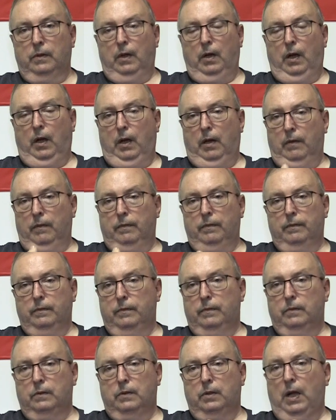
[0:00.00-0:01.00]
uh,
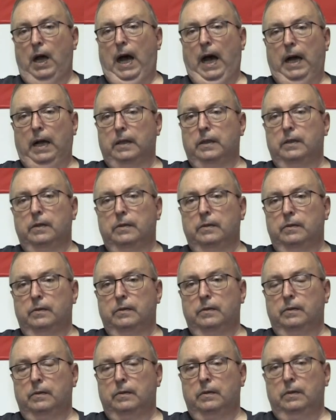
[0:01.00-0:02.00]
stock.
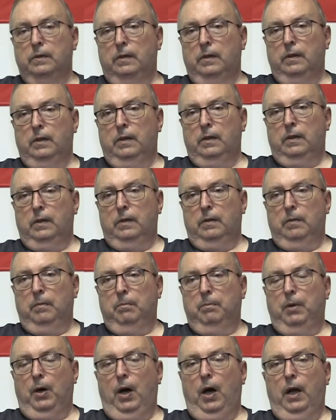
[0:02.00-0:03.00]

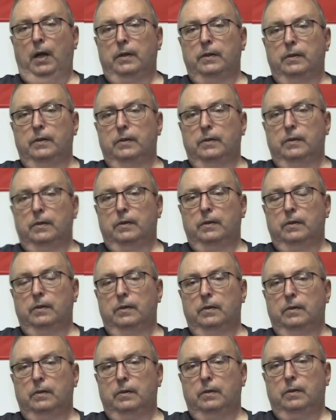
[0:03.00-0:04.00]
But
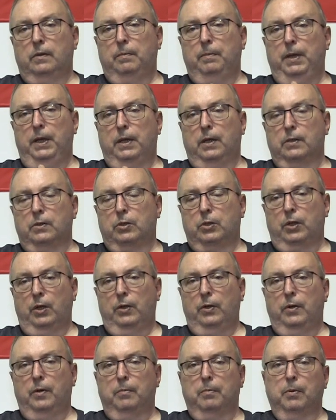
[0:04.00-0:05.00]
to be
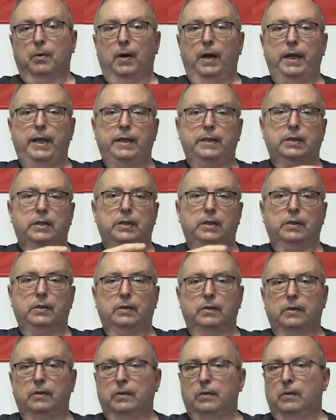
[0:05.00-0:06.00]
considered a brace
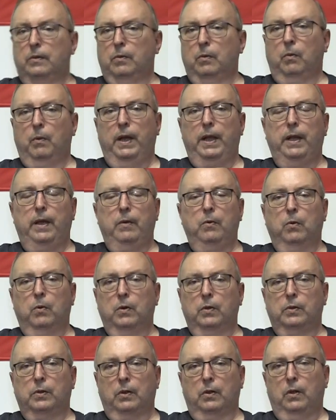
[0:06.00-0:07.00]
and the way they
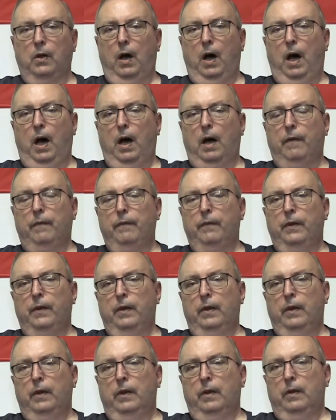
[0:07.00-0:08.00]
word the law,
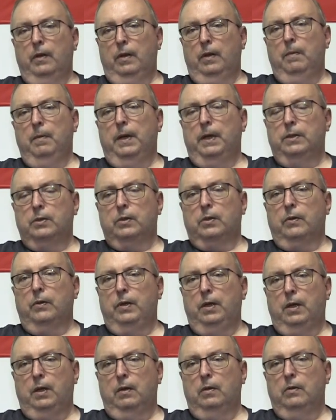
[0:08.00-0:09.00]
you
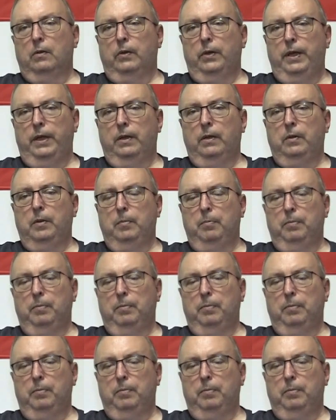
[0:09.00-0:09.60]
basically can legally